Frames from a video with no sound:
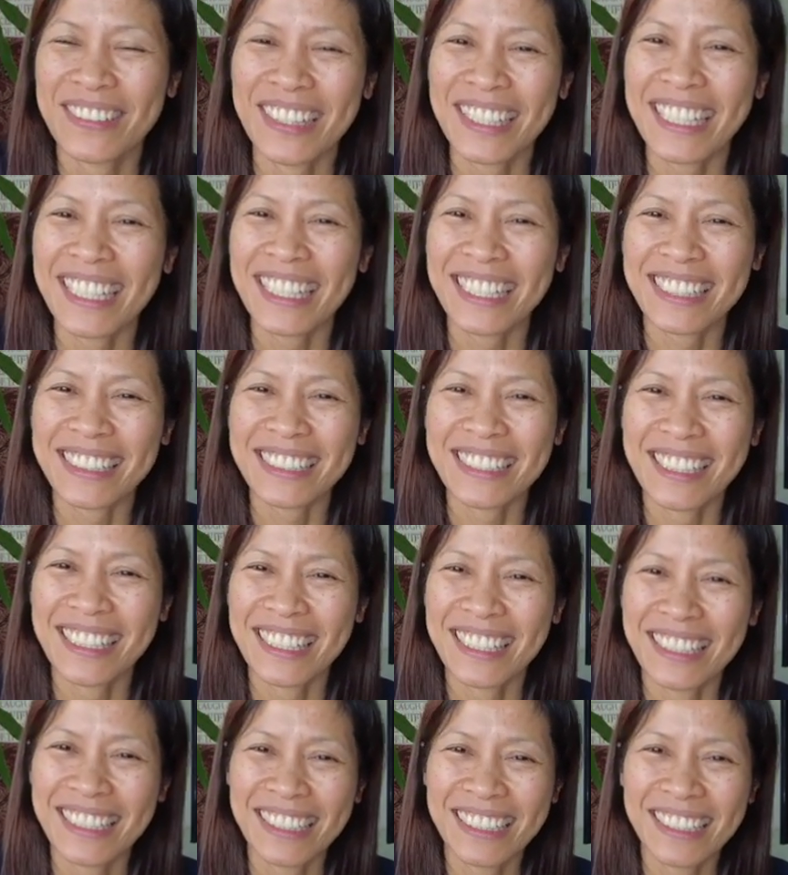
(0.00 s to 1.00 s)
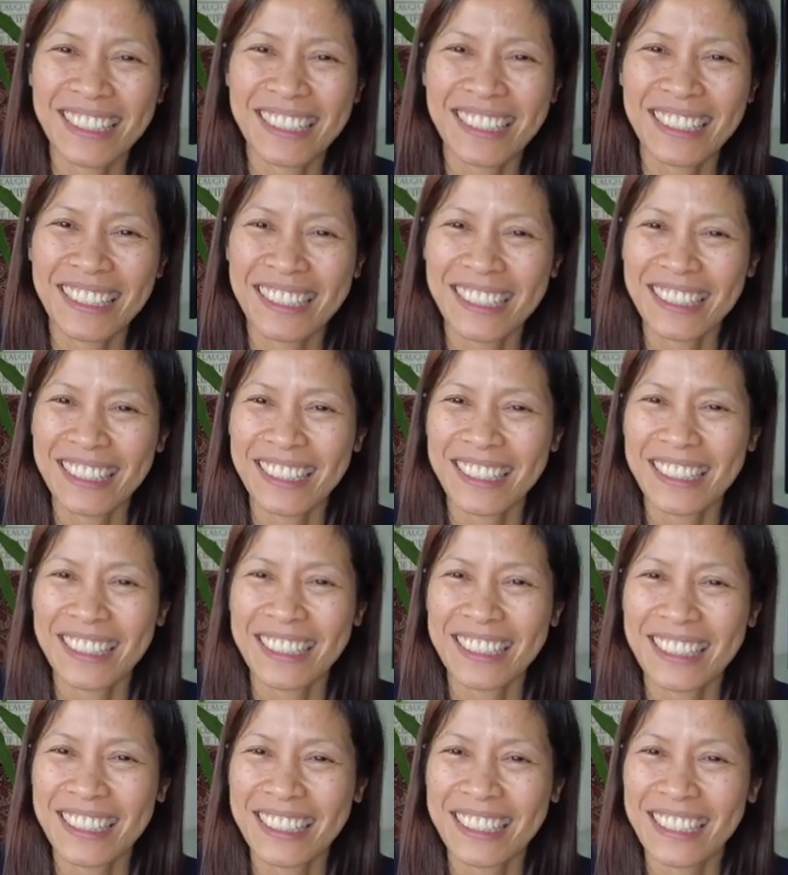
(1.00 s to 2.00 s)

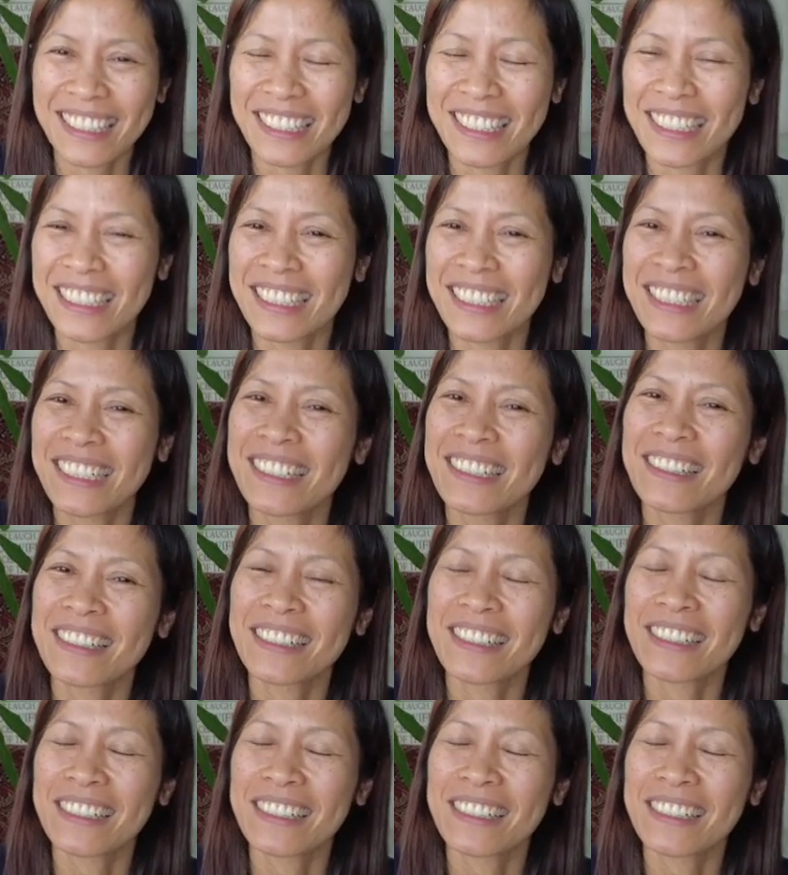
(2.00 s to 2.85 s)
The person shown says nothing.